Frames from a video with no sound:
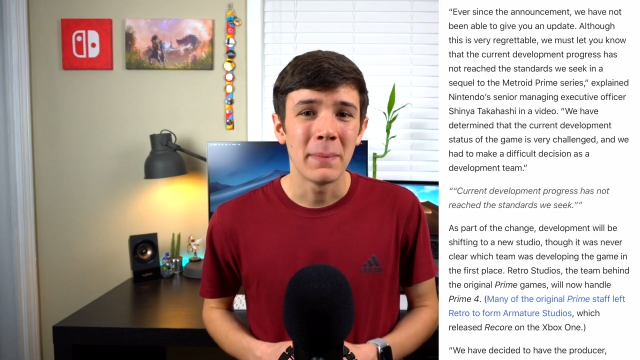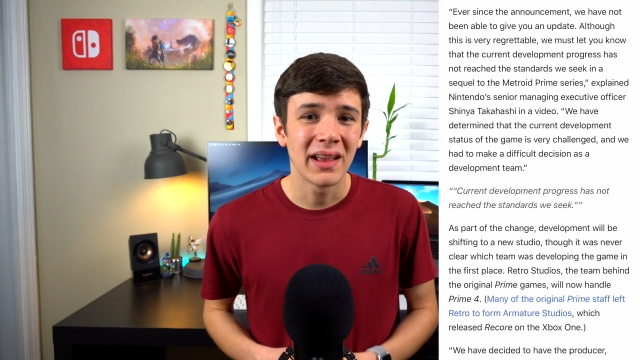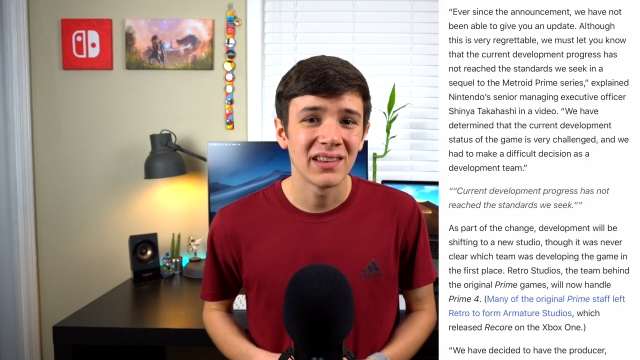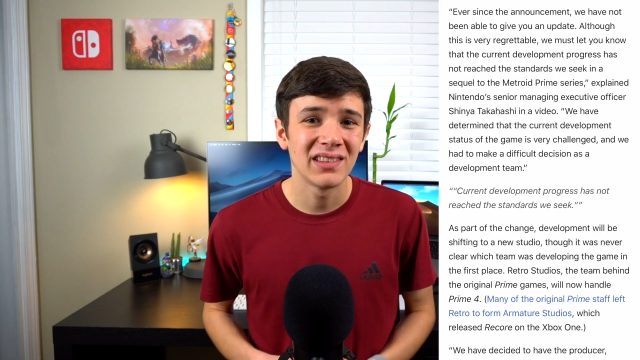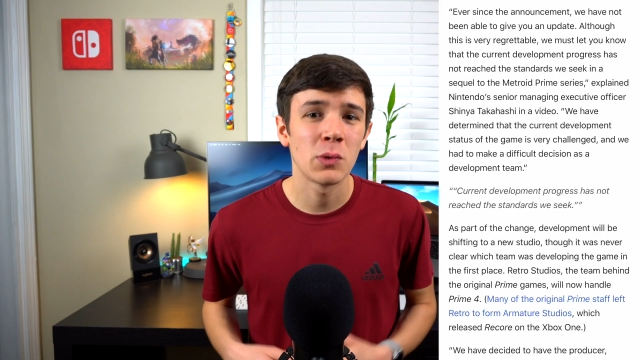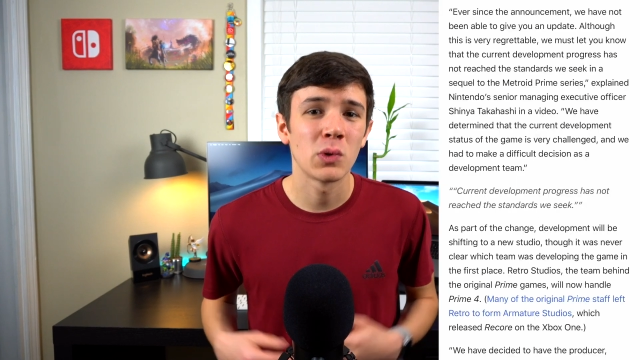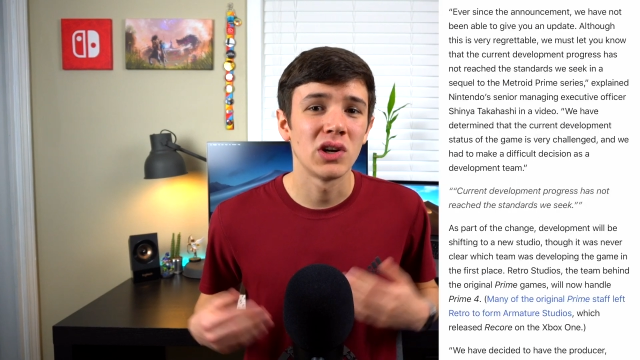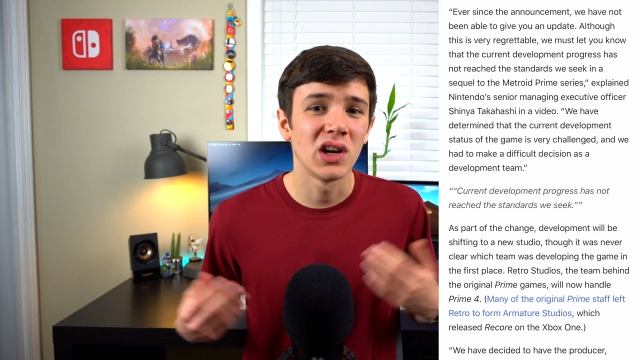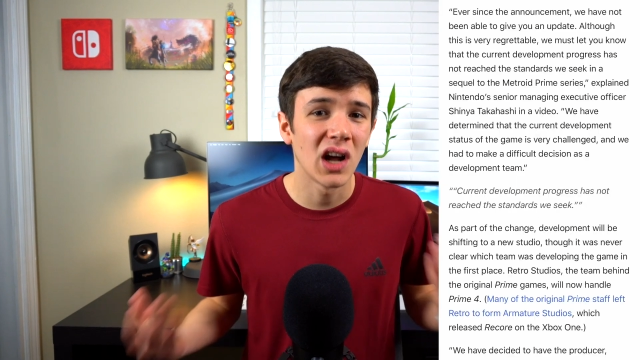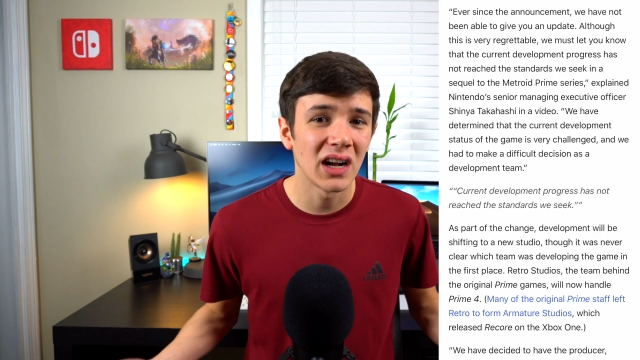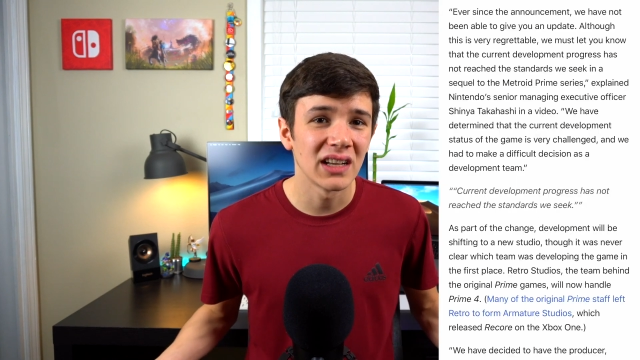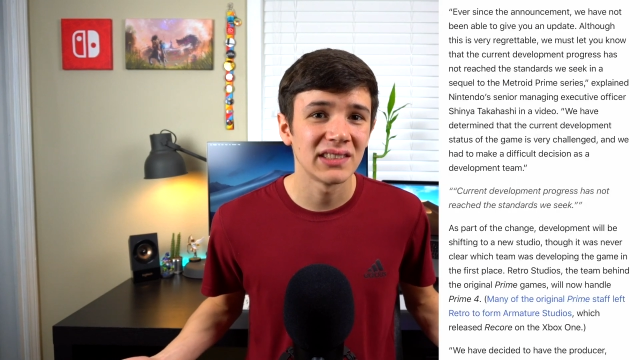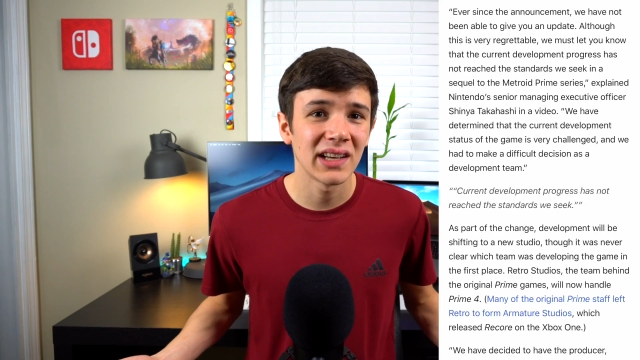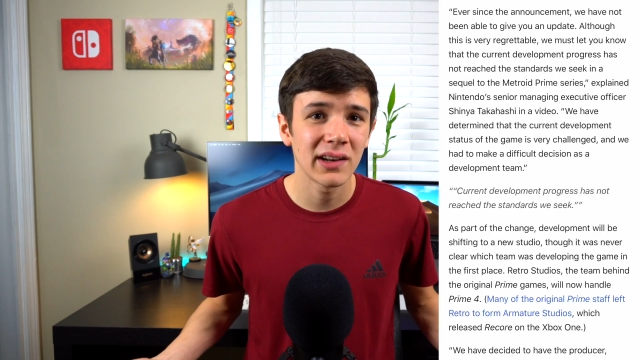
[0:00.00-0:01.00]
because they were
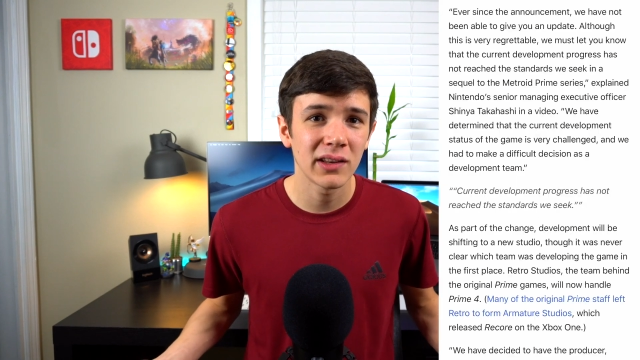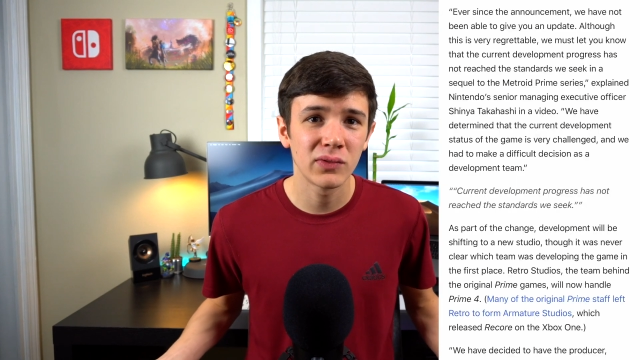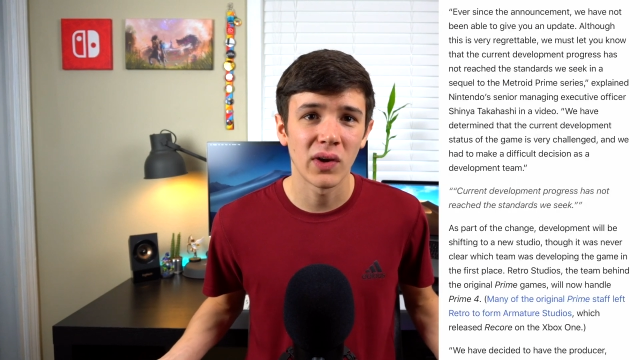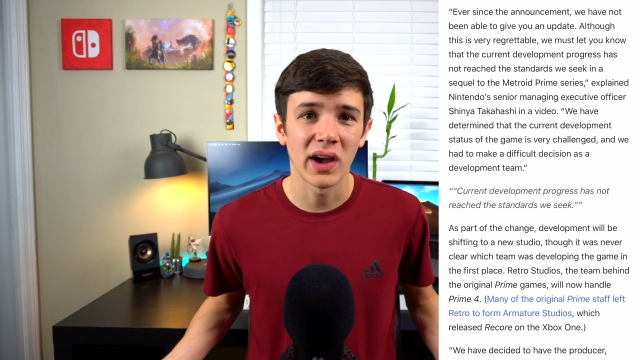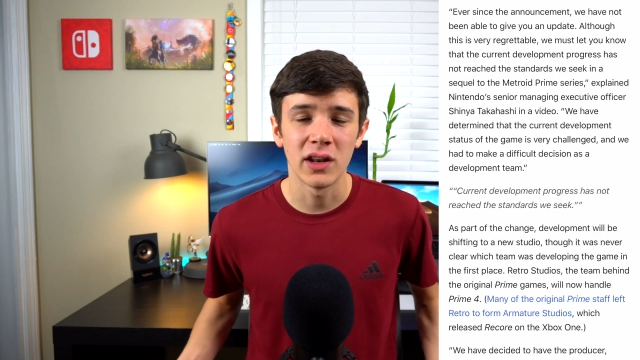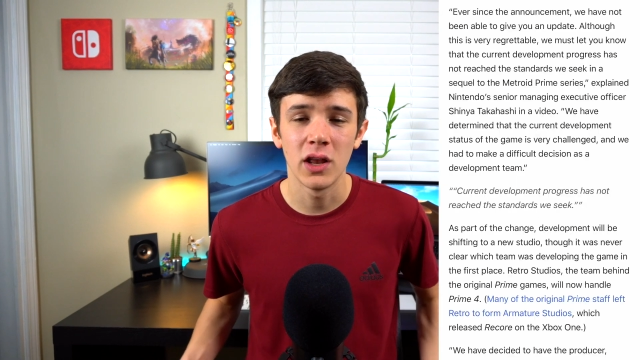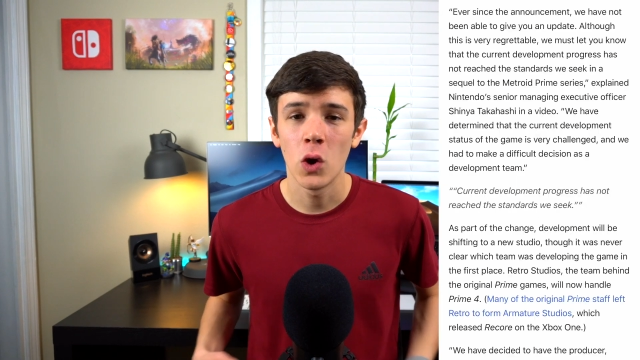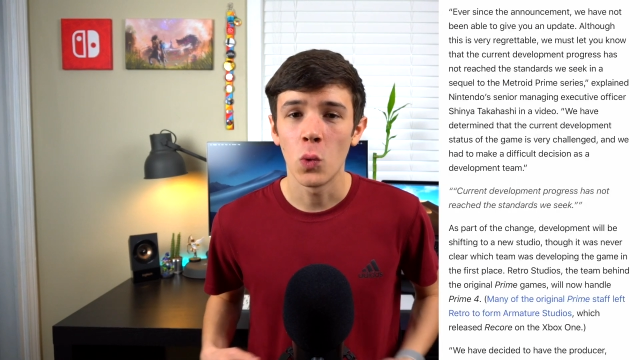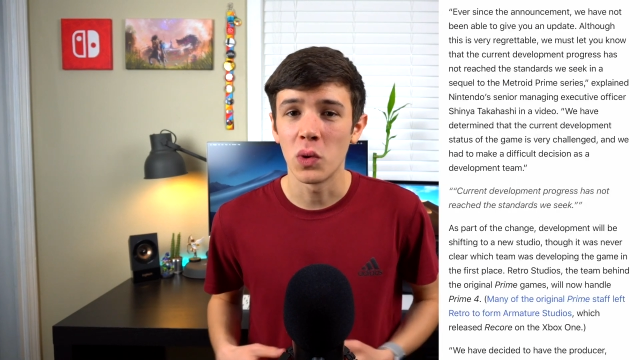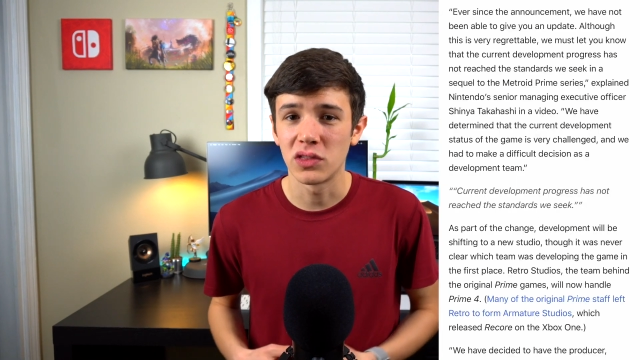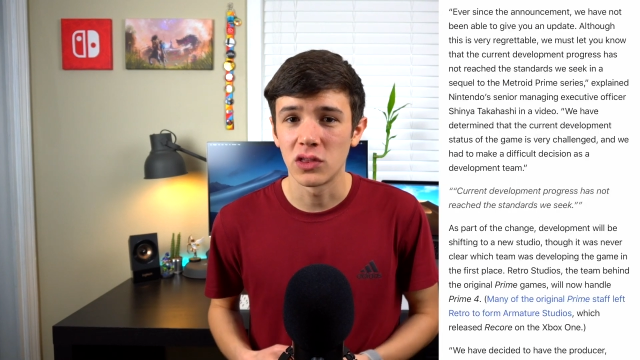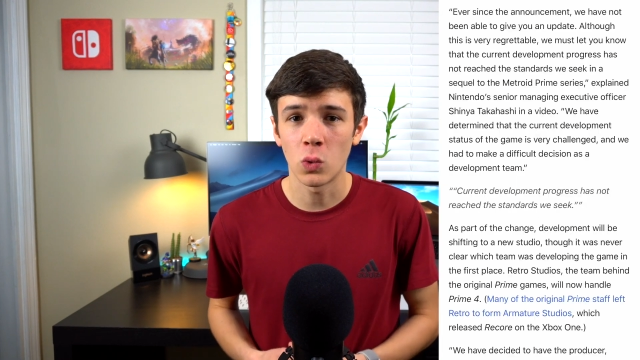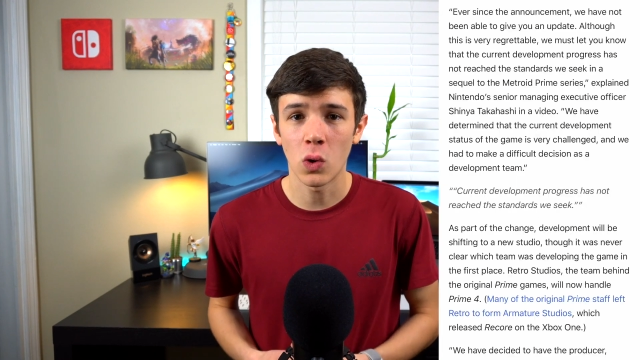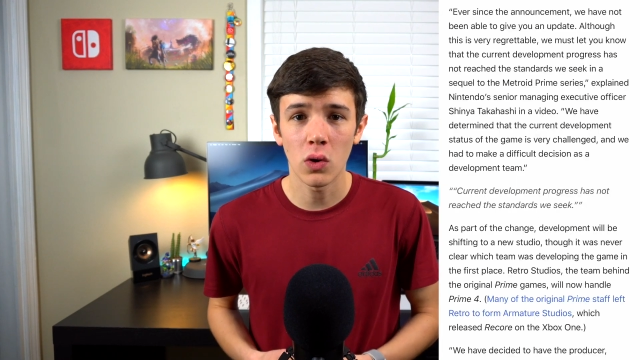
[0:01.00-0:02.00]
not satisfied
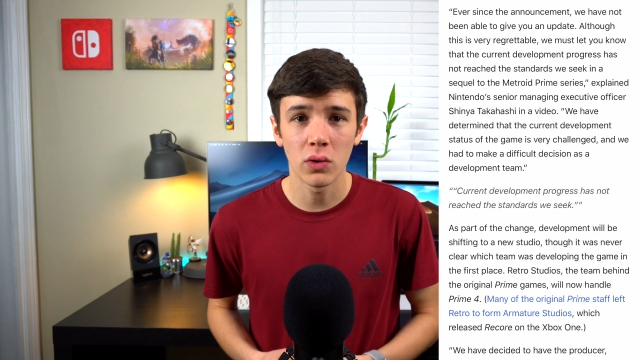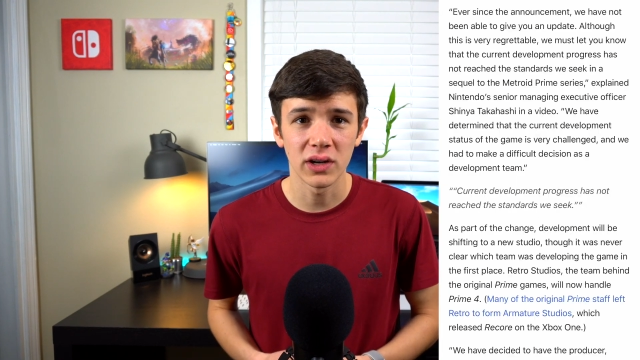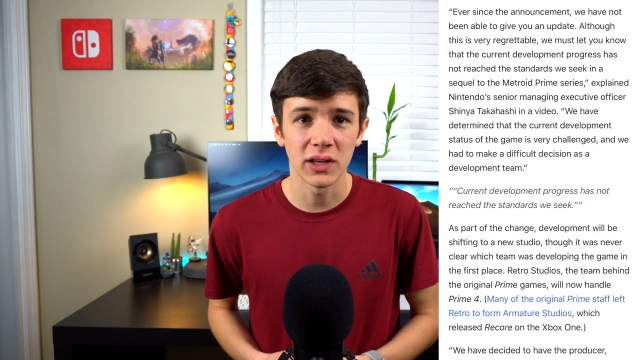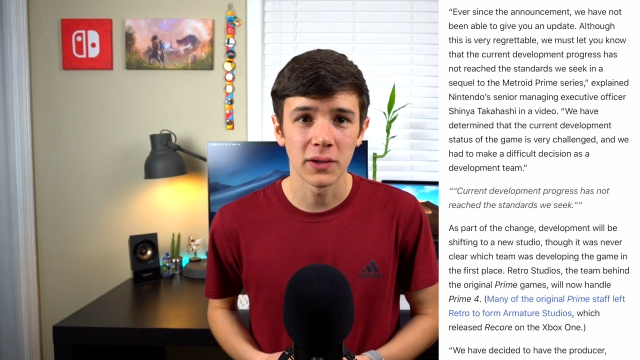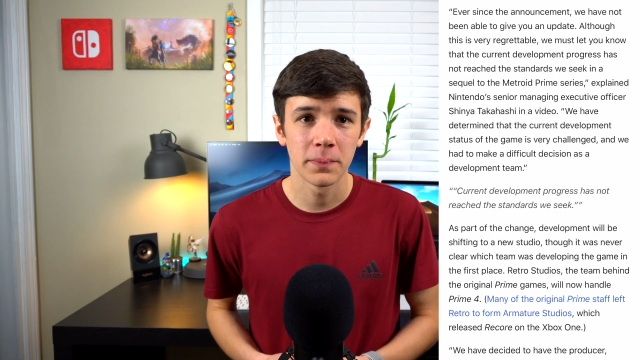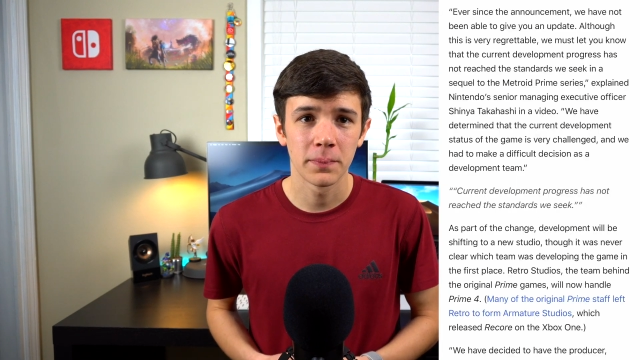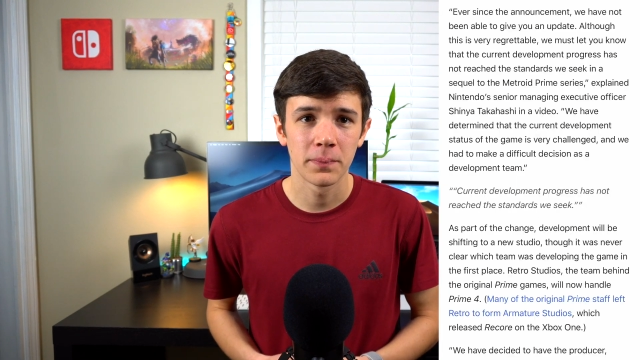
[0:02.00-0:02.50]
with the quality.